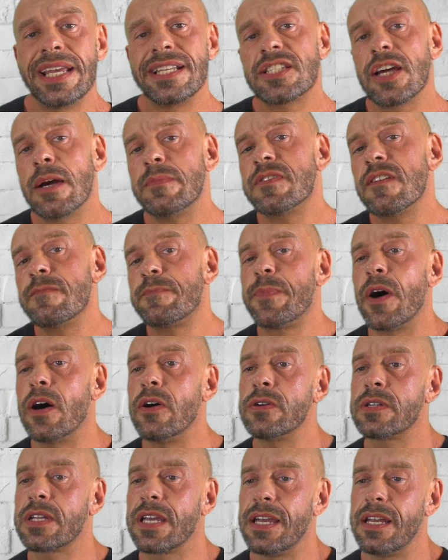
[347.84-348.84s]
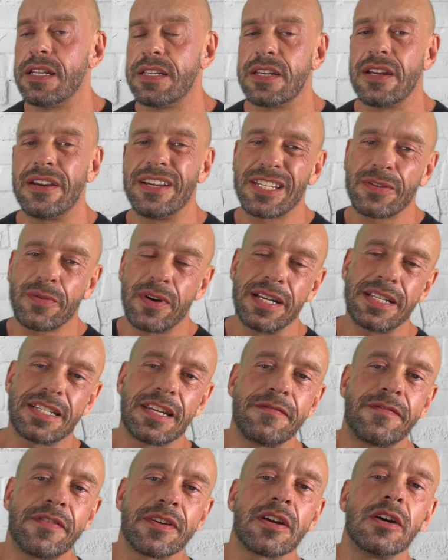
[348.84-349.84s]
In terms of bulking, it's quite
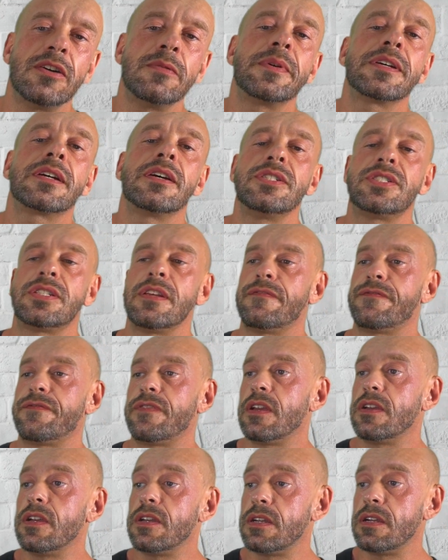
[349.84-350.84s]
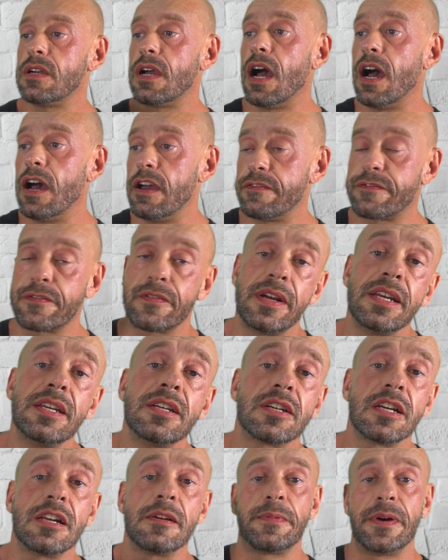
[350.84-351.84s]
difficult because if you overeat,
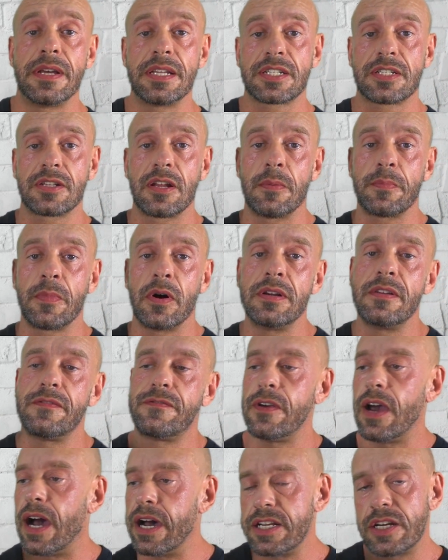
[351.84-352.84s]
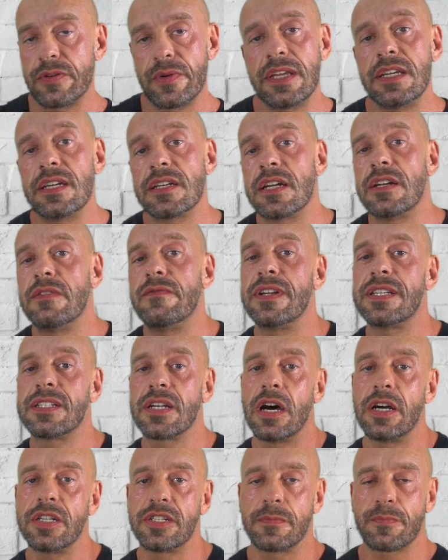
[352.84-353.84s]
you're going to put slop on. If you undereat, you're going to
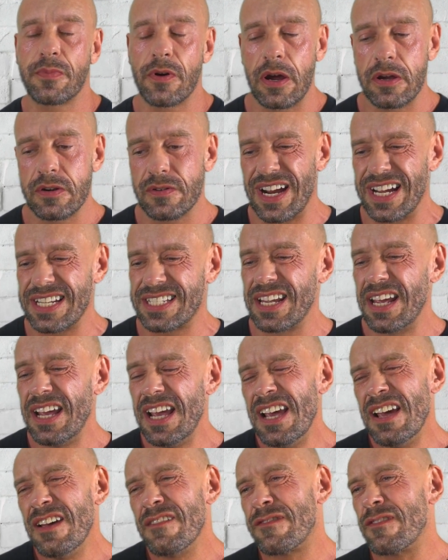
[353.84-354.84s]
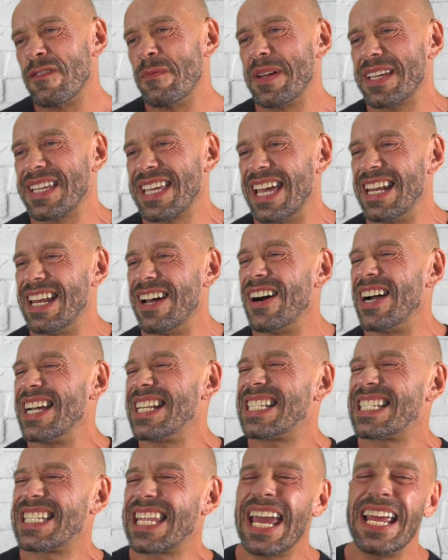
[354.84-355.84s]
retard your progress. For a beginner, I
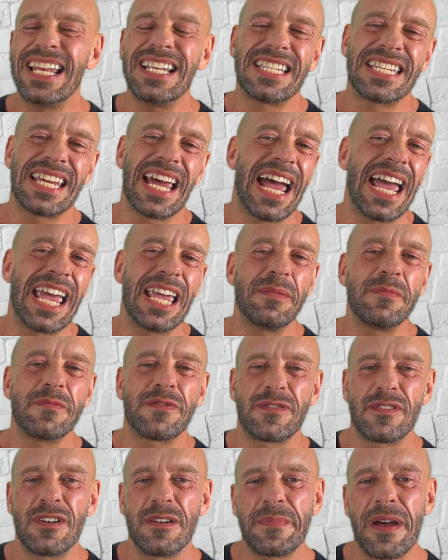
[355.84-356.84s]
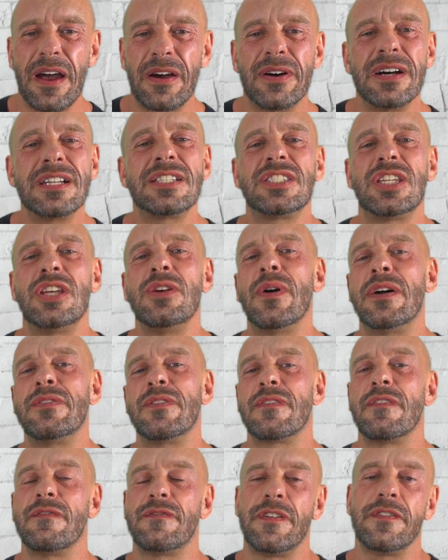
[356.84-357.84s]
tend to aim for about a
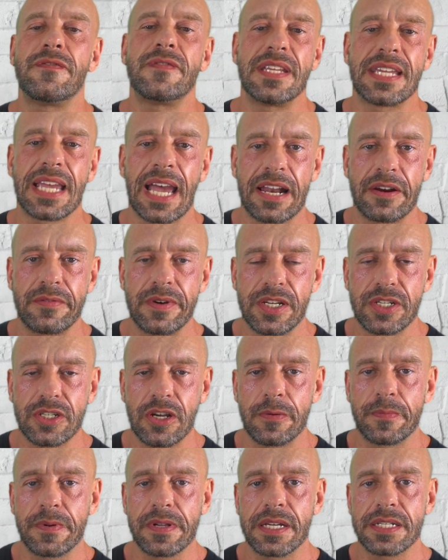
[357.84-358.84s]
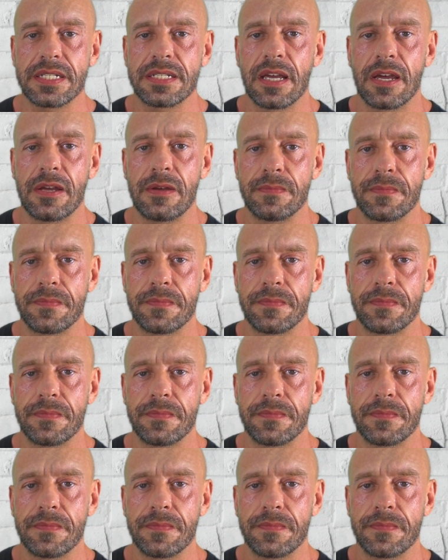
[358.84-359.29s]
250 calorie surplus day.